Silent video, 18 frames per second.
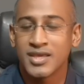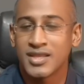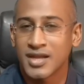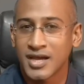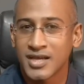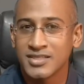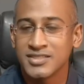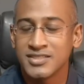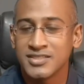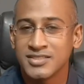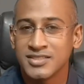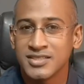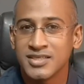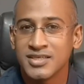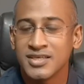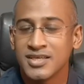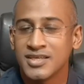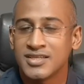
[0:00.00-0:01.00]
In
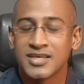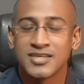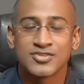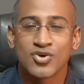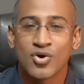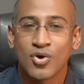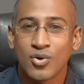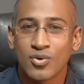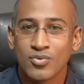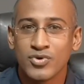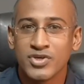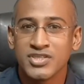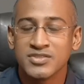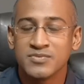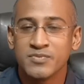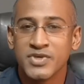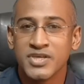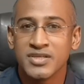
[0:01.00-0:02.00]
ICC, it has
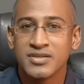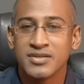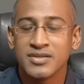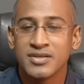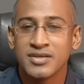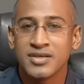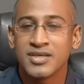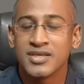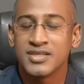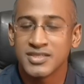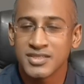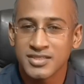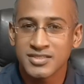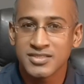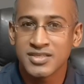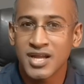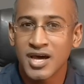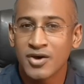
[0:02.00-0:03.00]
always been, it
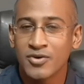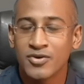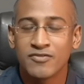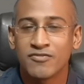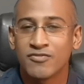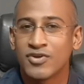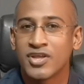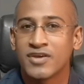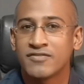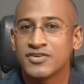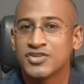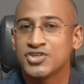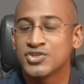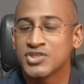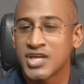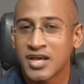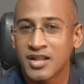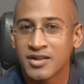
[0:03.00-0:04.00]
is now, it forever
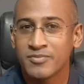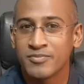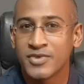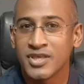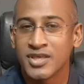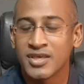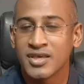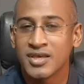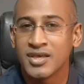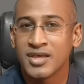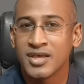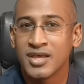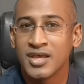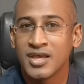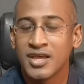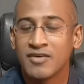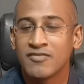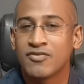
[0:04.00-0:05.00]
shall be.
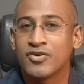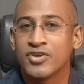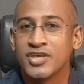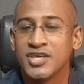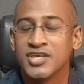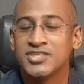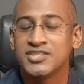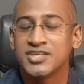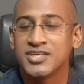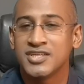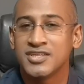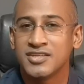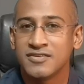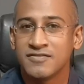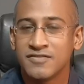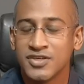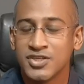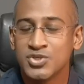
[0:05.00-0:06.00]
For each
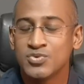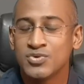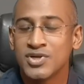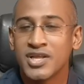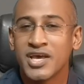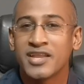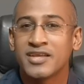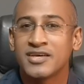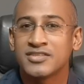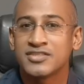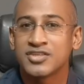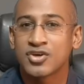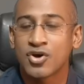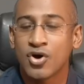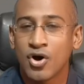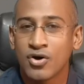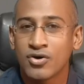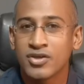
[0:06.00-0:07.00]
individual and as a
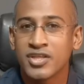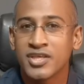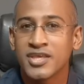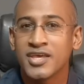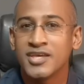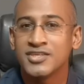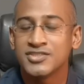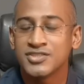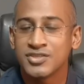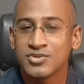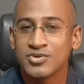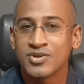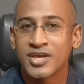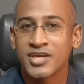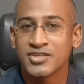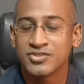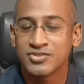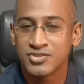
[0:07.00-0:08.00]
congregation
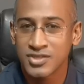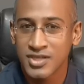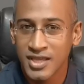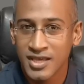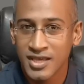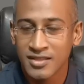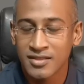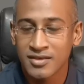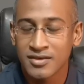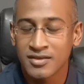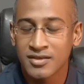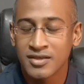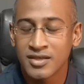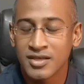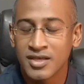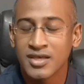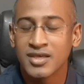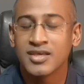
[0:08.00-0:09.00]
united together,
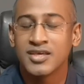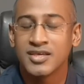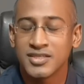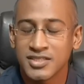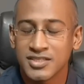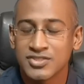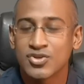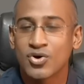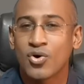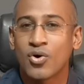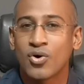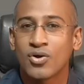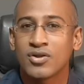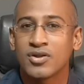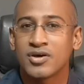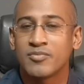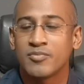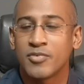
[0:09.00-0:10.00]
it is
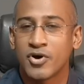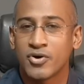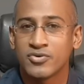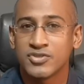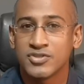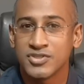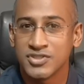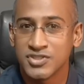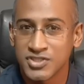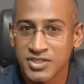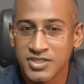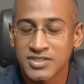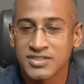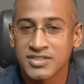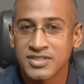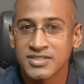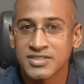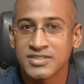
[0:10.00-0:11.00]
all about
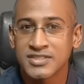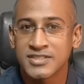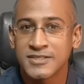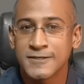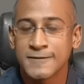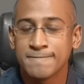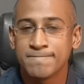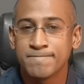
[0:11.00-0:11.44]
Jesus.